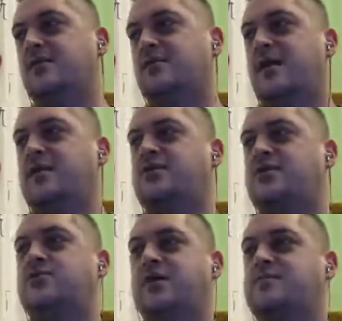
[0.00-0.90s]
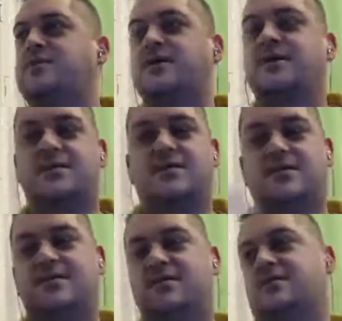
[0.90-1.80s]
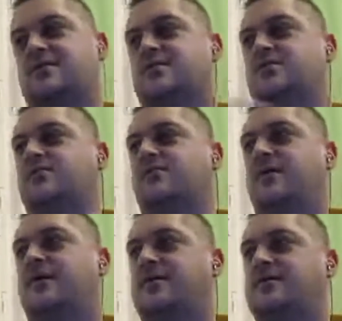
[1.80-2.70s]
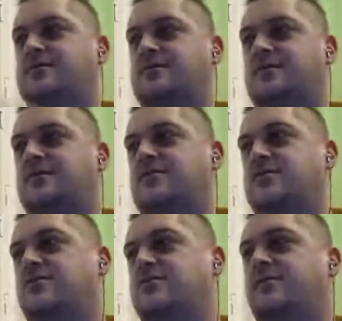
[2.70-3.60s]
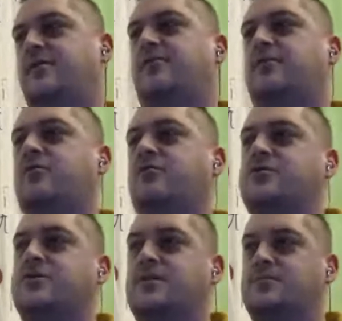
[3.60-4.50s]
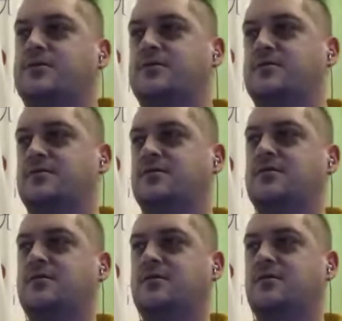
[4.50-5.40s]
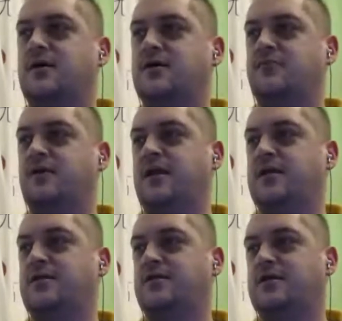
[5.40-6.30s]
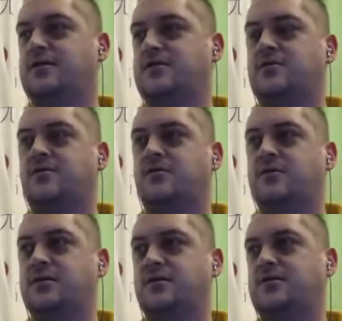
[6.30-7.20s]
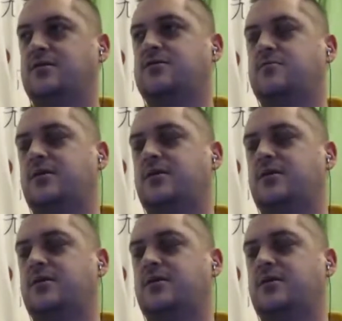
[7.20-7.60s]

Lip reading: mainstream says the distances are too vast, and there's lots of other concepts that can relate to this on the site as well.